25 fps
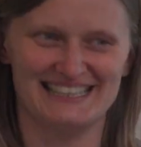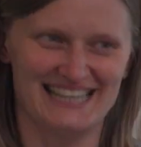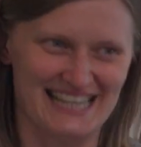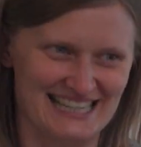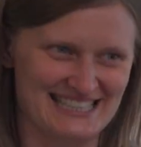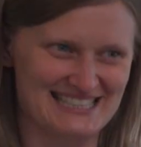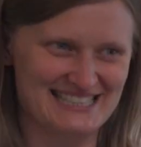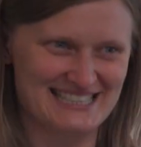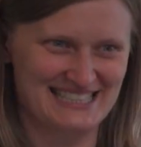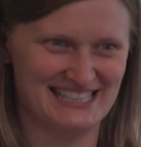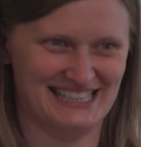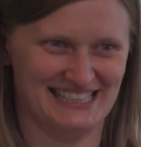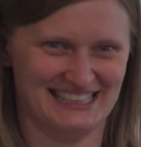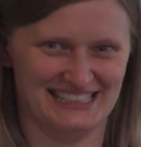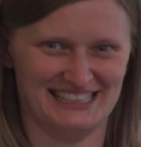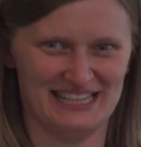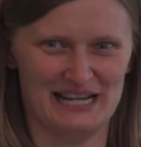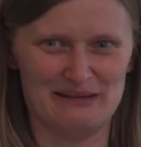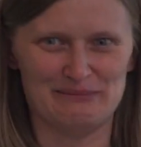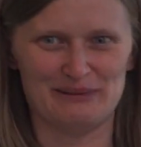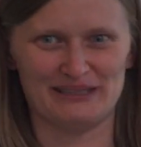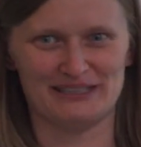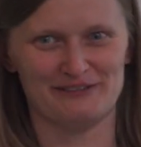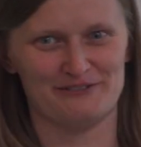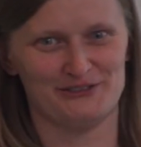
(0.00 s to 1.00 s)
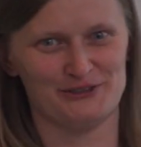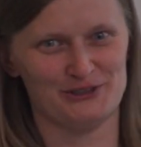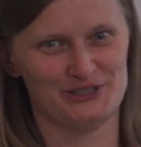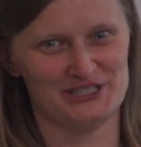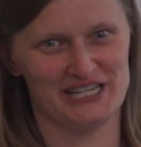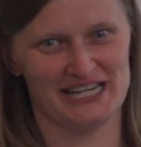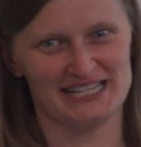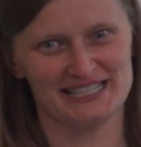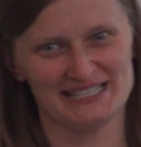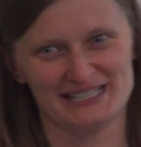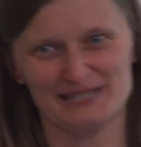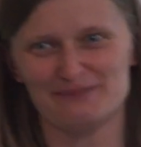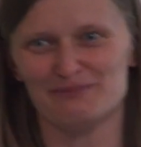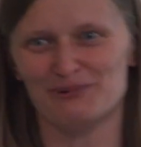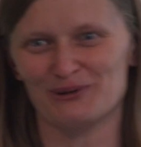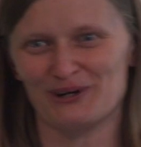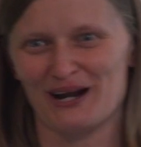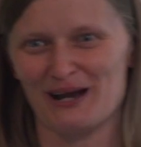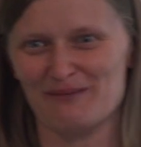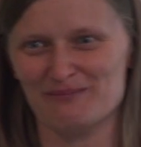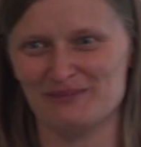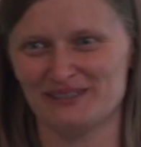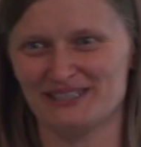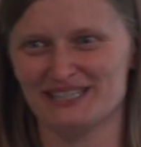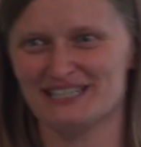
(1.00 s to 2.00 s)
yes, but if you change the
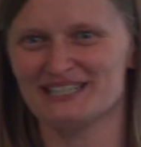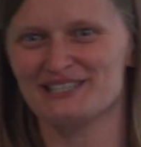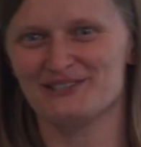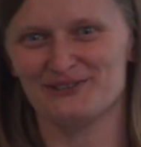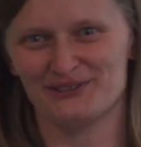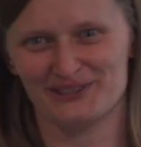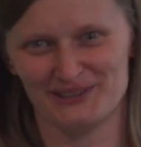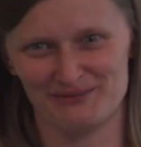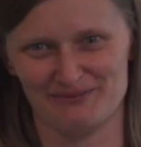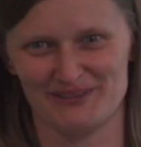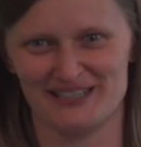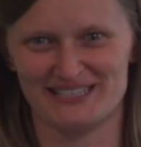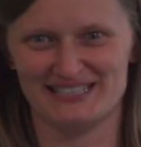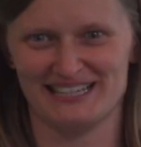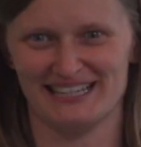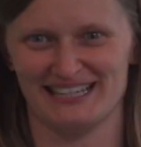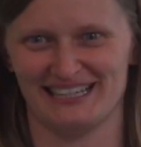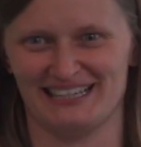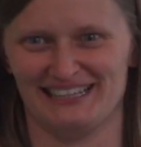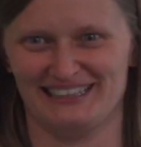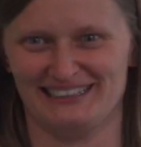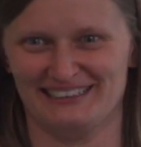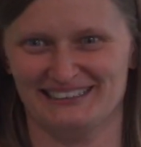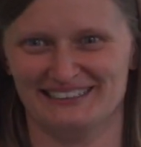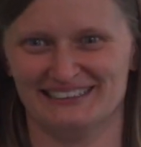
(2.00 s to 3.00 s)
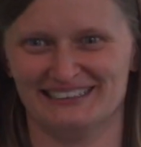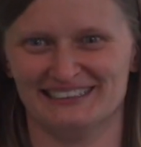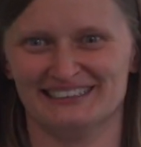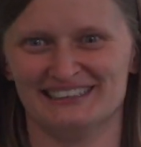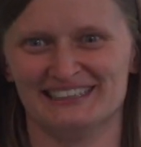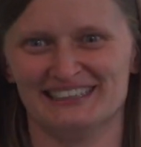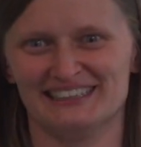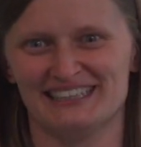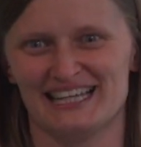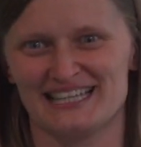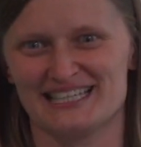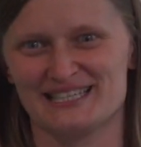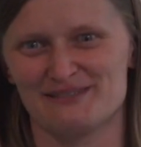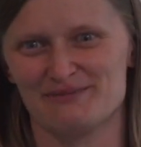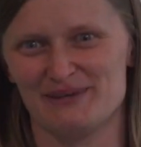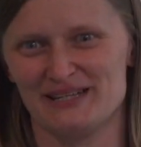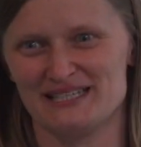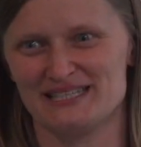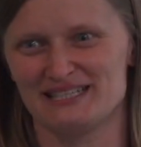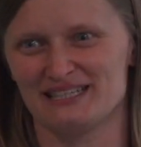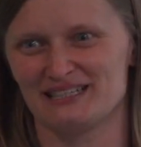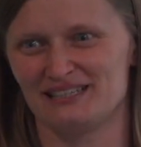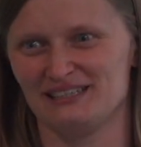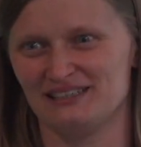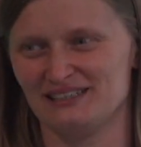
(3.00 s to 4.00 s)
parameters, you can measure again. That's
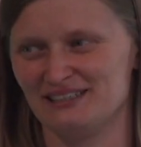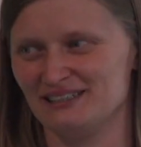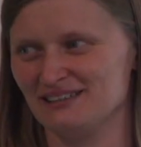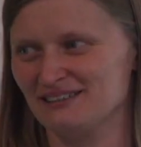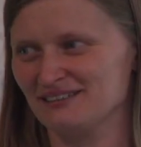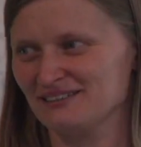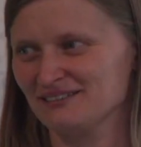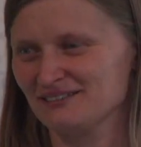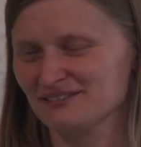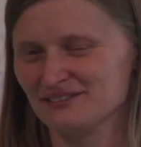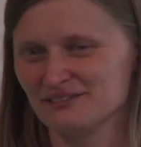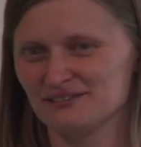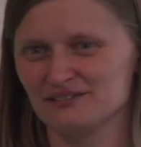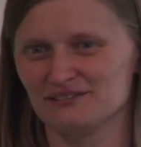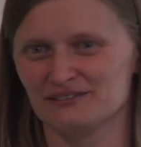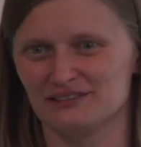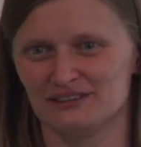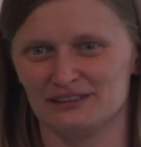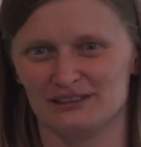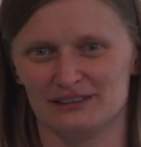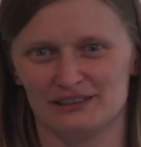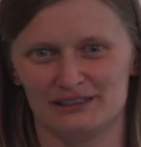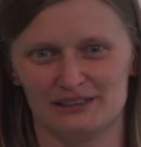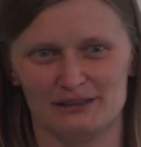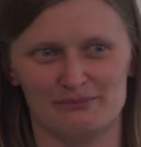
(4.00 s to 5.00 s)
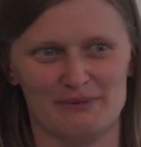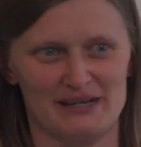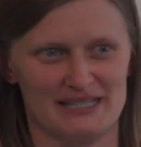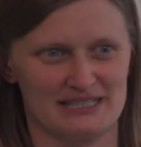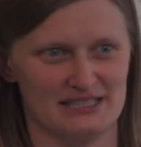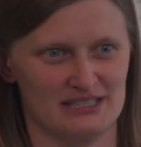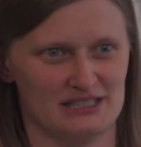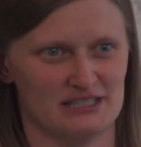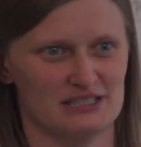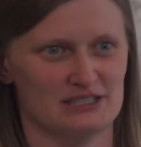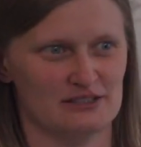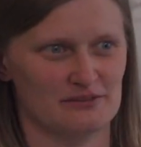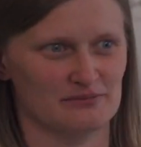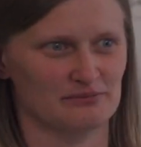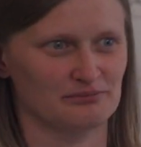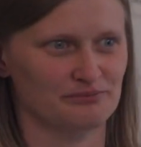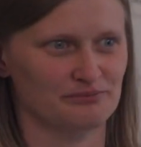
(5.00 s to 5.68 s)
basically the, the message.